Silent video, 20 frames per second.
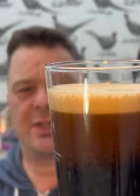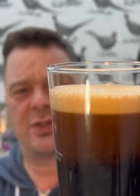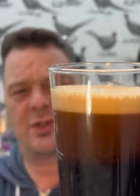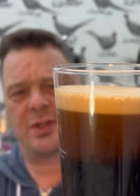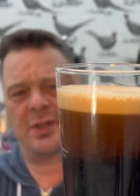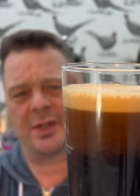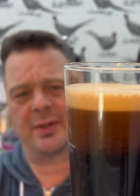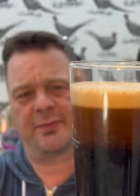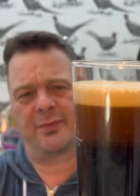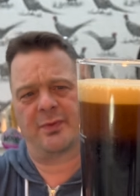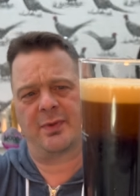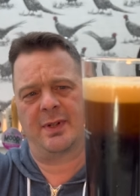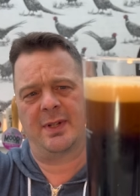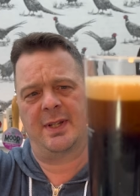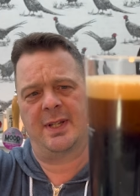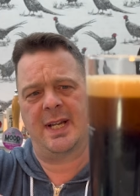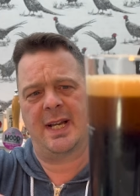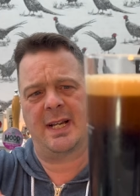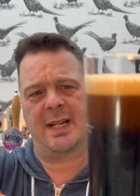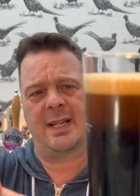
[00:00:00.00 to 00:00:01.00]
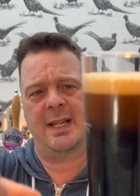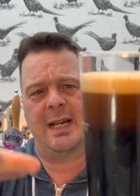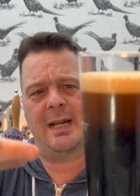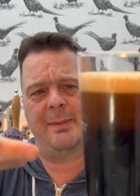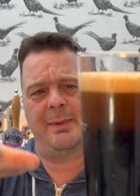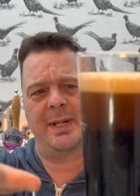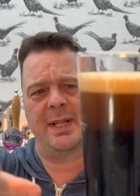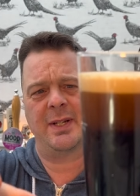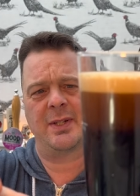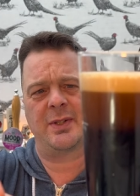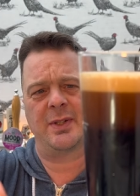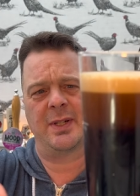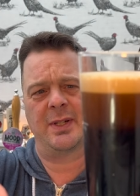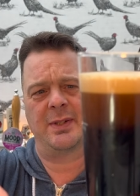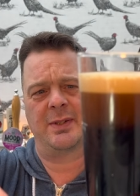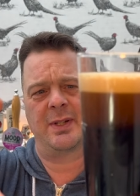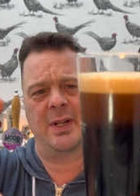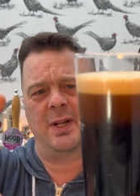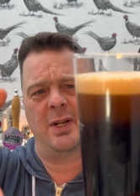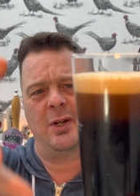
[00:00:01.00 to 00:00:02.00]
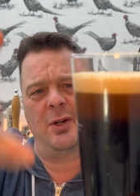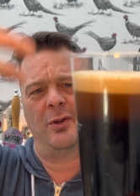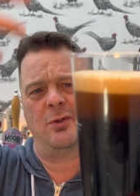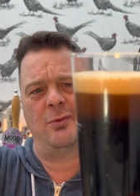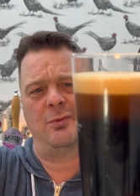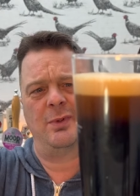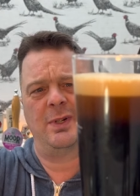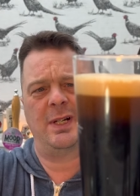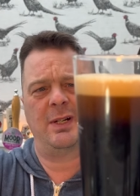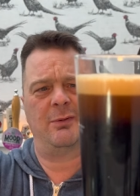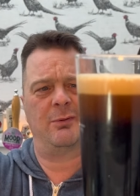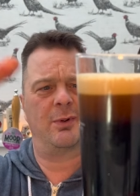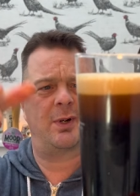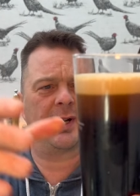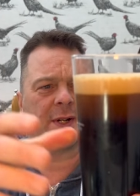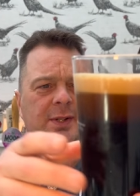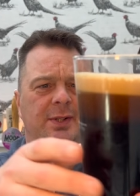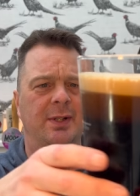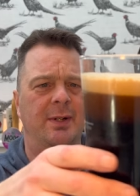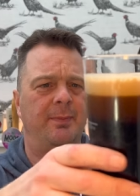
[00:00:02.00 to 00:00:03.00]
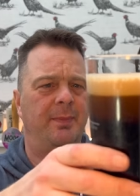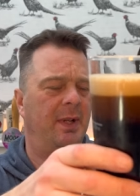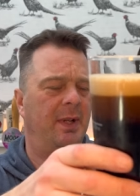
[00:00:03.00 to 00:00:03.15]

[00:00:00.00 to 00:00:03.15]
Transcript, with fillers: kind of, that carbonation is really rising up the